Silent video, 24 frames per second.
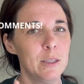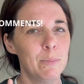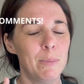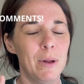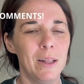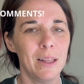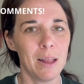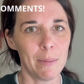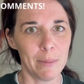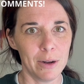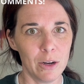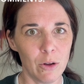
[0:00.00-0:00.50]

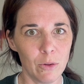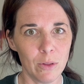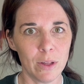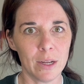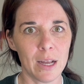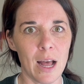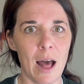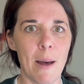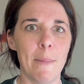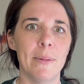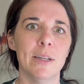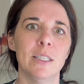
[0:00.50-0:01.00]
but let me know in the
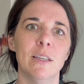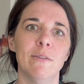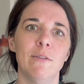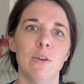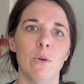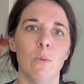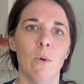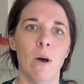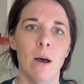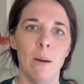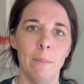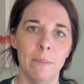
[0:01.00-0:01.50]
comments if you
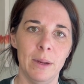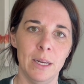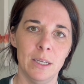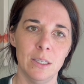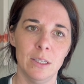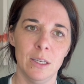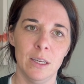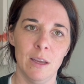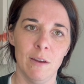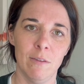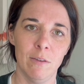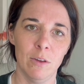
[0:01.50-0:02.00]
want me to
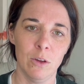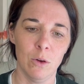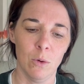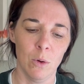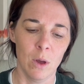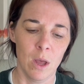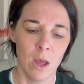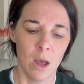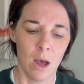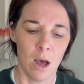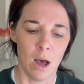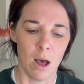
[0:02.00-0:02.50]
give you
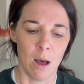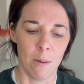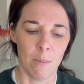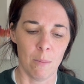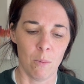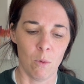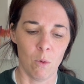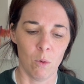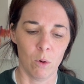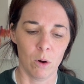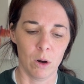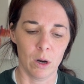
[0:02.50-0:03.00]
a
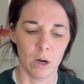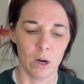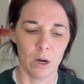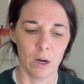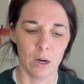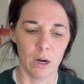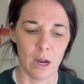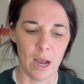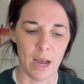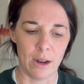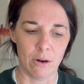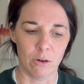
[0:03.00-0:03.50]

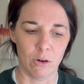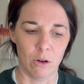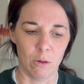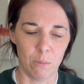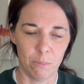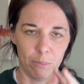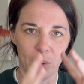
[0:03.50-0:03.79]
more, I don't know,